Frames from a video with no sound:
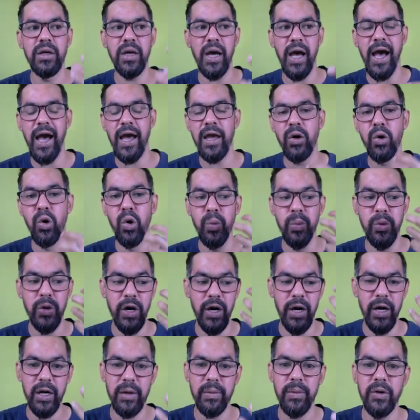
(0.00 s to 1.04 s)
I hope you
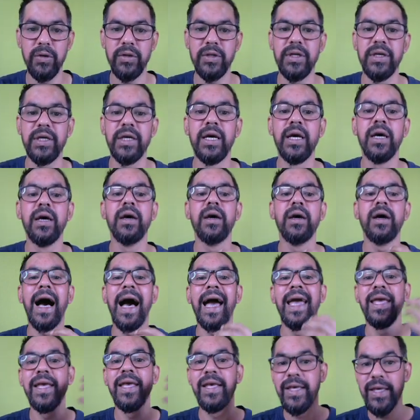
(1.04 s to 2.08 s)
heard about the
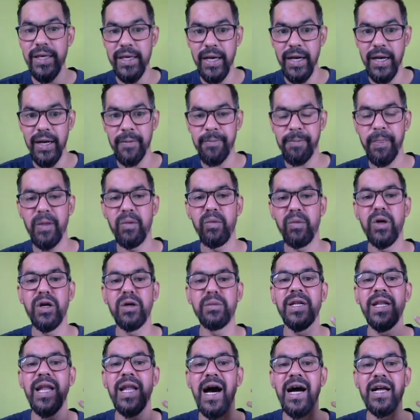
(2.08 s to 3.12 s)
IKEA, one of
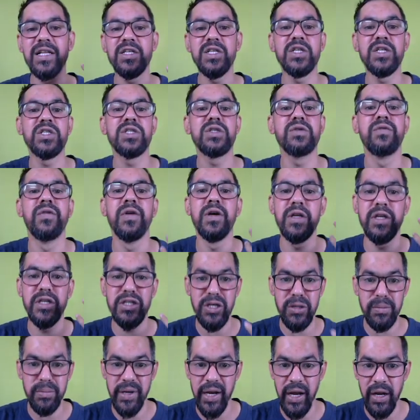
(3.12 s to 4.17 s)
the largest
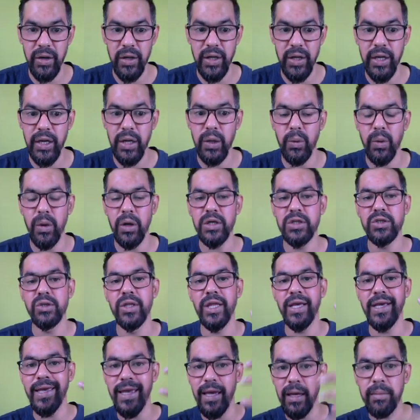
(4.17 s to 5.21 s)
furniture brand in the world. So
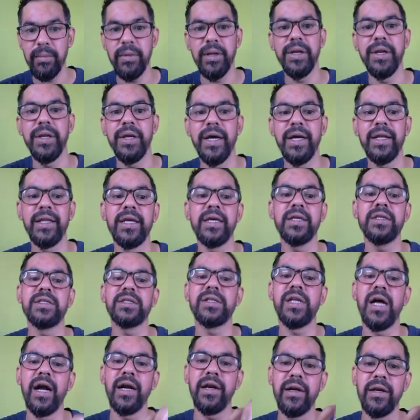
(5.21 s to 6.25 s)
they came India. They
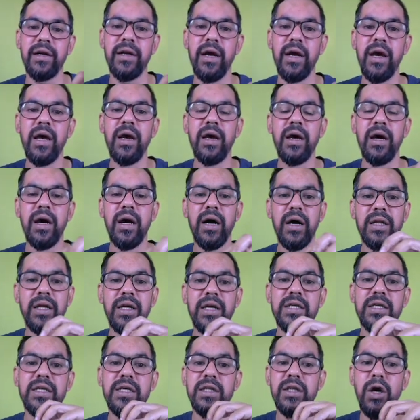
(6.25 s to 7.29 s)
started
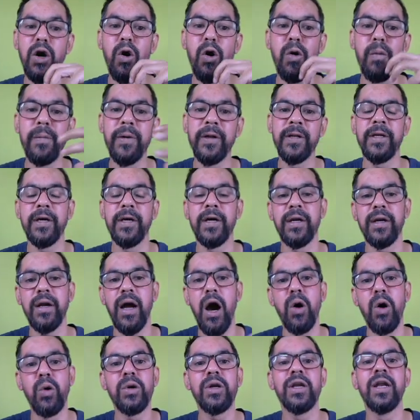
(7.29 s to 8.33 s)
they opened their
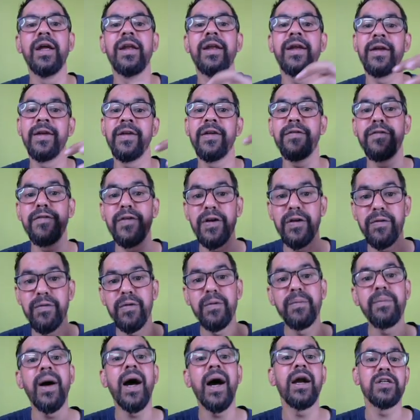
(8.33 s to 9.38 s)
outlet in
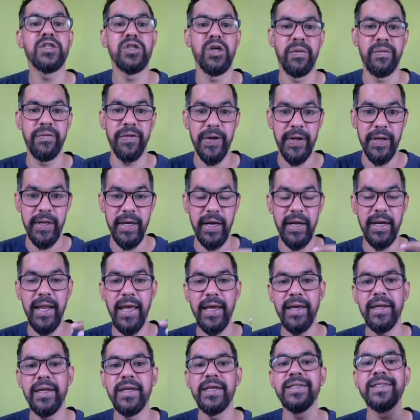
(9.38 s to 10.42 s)
different parts of India.
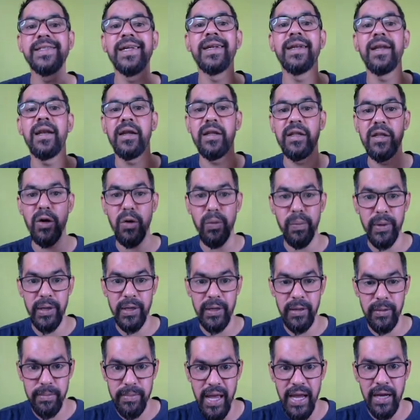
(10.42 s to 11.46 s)
Like recently they opened
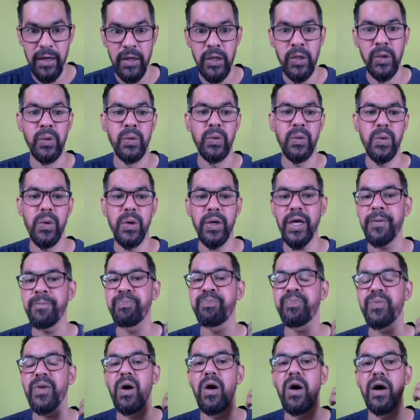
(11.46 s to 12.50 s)
in Bangalore,
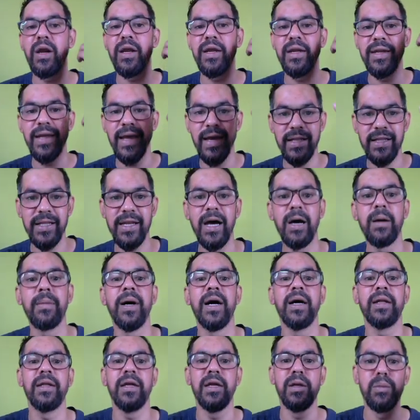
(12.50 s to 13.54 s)
okay, or in
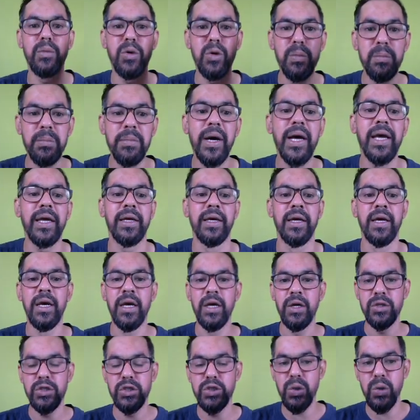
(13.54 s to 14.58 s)
Hyderabad, in Mumbai.
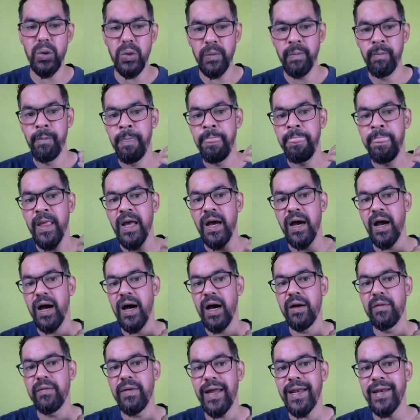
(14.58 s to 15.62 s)
So
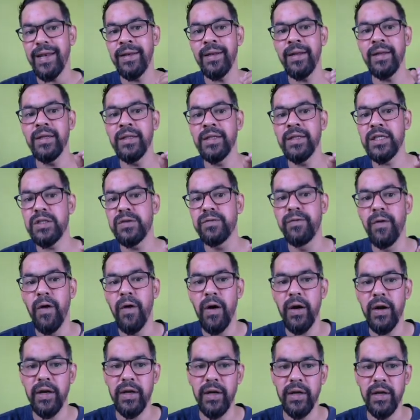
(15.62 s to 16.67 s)
when this
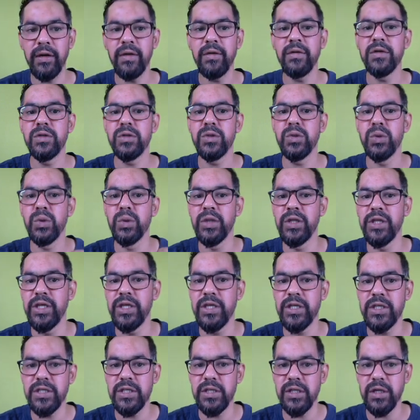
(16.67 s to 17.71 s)
foreigner, so
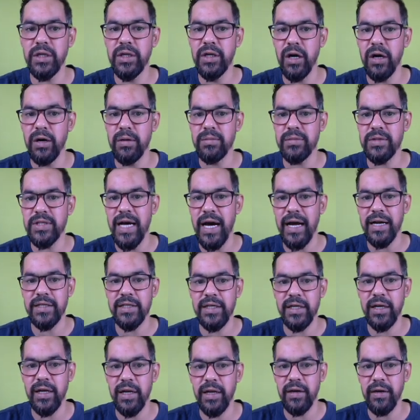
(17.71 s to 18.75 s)
these terms are
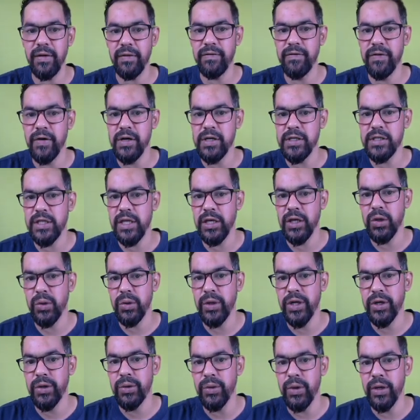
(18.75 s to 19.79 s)
generally, first thing you
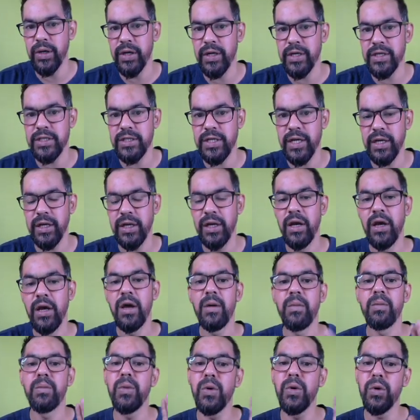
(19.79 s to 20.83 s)
need to understand,
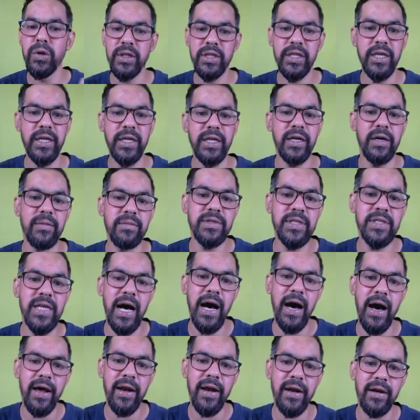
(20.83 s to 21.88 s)
both the terms
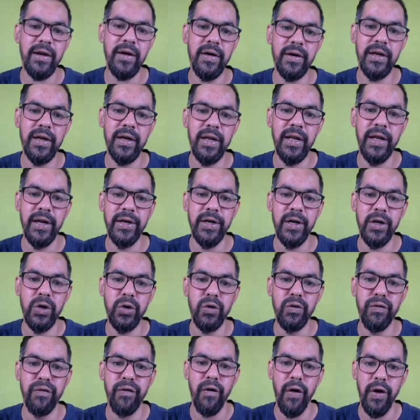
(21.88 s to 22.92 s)
are related
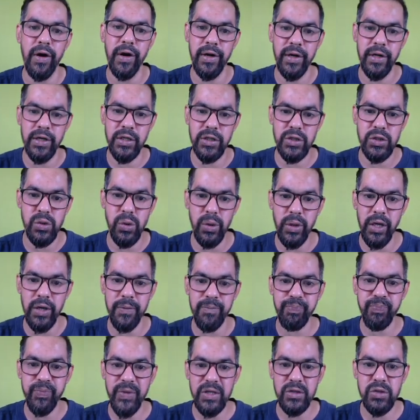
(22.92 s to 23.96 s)
to foreigners.
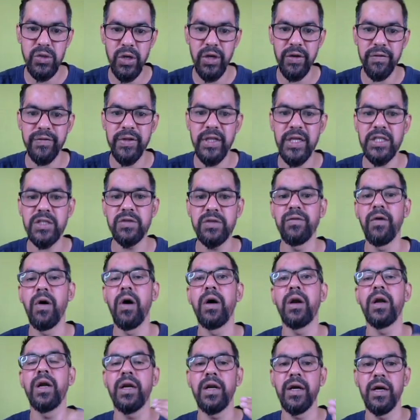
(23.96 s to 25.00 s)
Okay, so if this
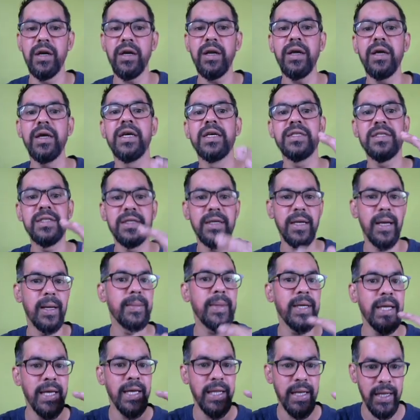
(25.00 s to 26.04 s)
foreigner is
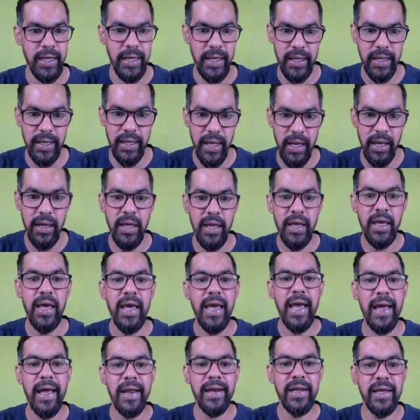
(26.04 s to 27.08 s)
coming in India
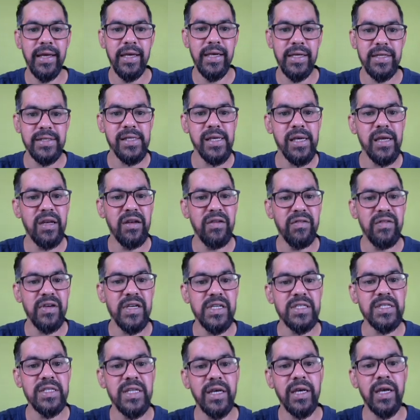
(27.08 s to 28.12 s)
and he is
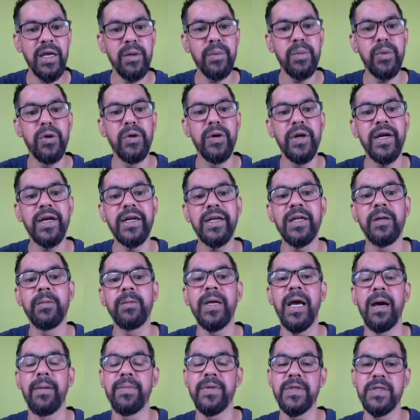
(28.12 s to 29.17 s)
investing in productive
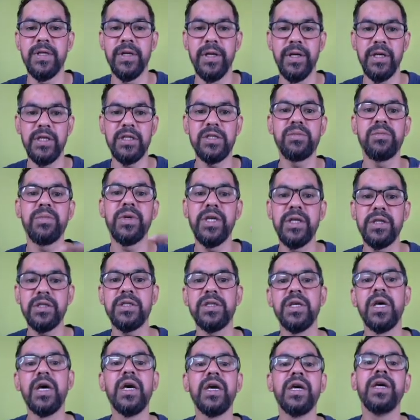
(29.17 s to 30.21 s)
capacities,
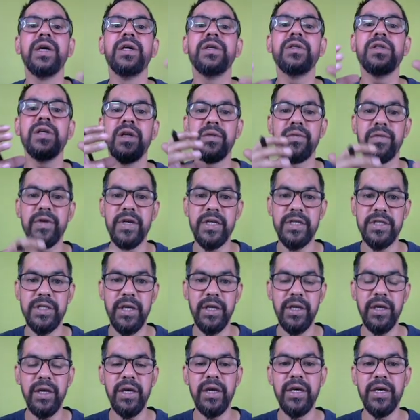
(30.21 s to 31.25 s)
means he is
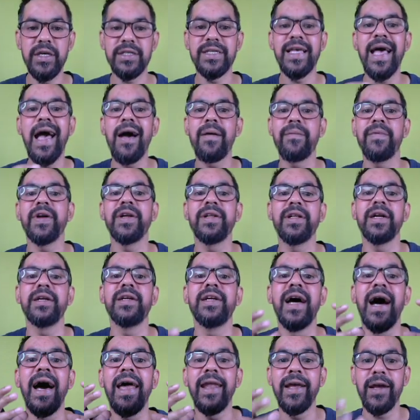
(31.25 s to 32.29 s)
investing, he is having the
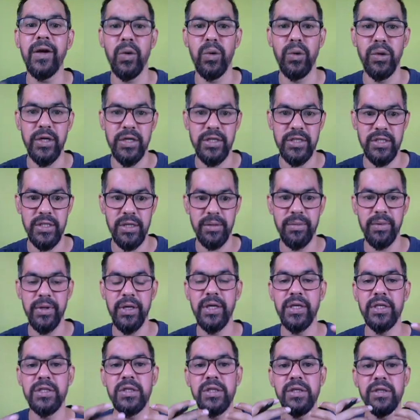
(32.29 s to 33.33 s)
direct ownership,
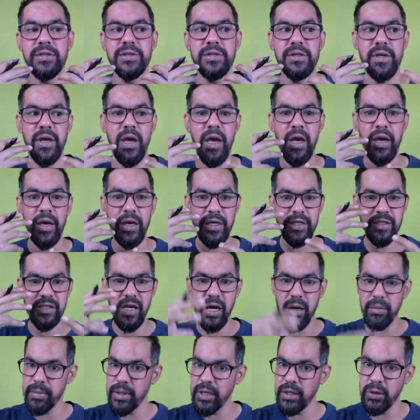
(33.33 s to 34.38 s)
he is
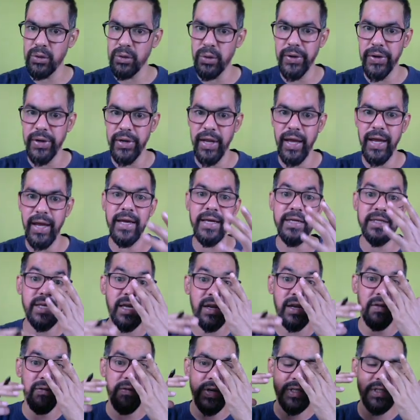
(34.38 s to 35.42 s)
coming to India, he is
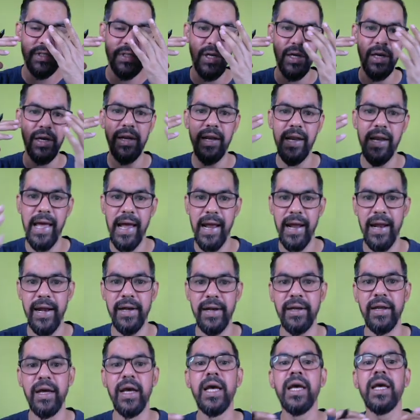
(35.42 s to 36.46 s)
investing in
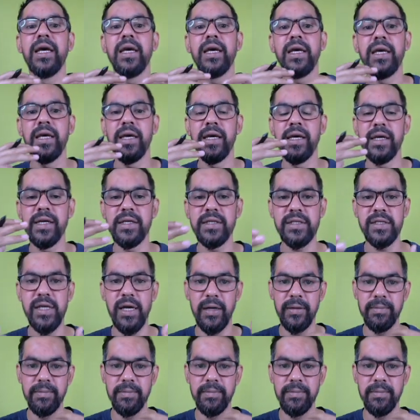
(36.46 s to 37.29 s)
land, he is